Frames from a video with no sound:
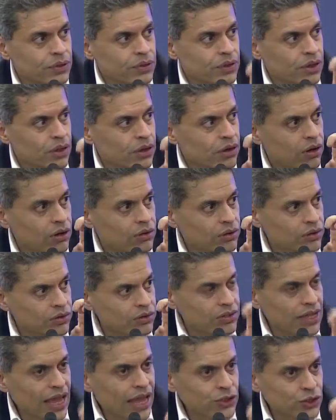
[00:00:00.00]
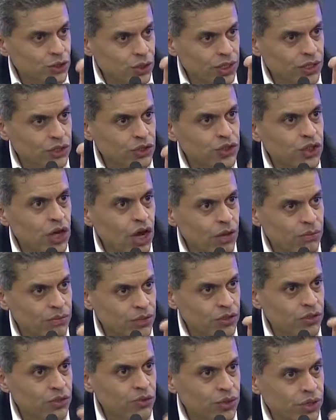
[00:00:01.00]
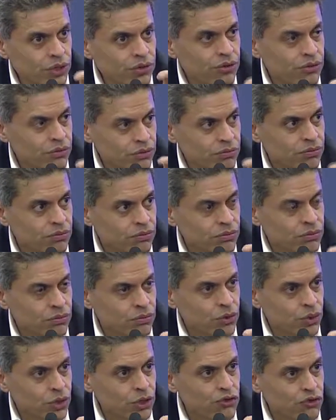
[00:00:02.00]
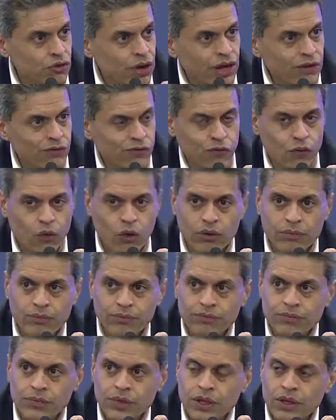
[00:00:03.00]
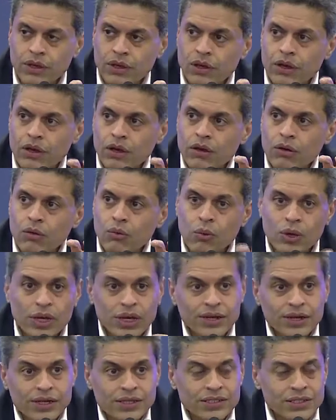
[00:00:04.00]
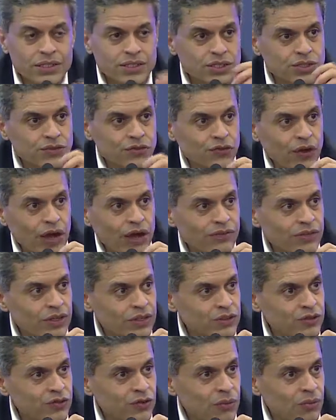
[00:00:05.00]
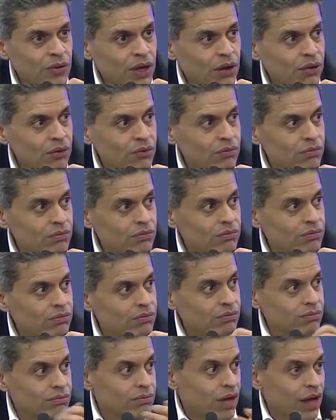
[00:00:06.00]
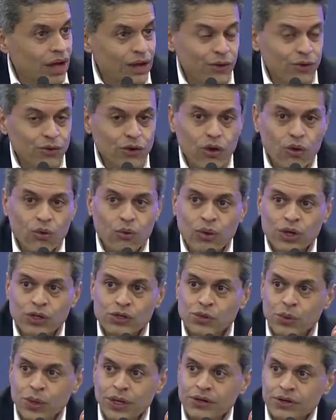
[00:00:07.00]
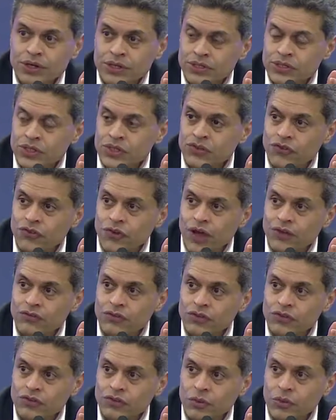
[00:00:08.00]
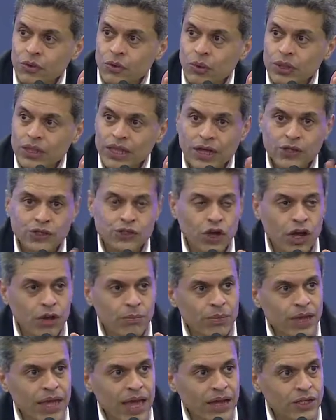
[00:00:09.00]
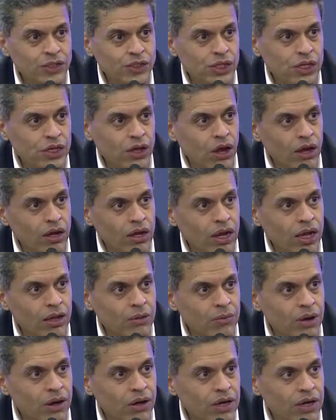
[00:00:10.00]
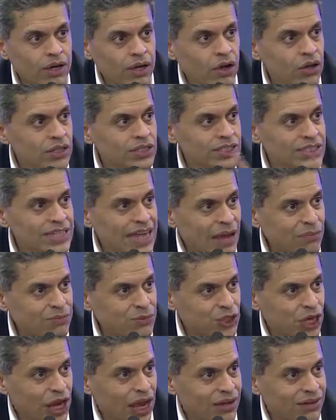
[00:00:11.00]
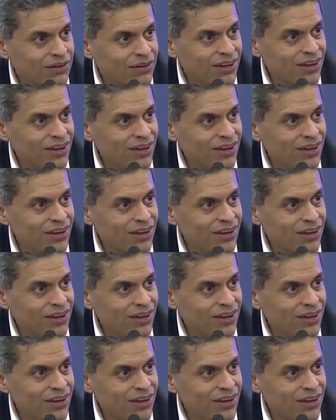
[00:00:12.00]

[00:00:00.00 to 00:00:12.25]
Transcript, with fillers: There, this is actually a job that you can you can train for. Will it exist five years from now? I don't know. Will Twitter exist five years from now? Will that job be actually online marketing on Snapchat?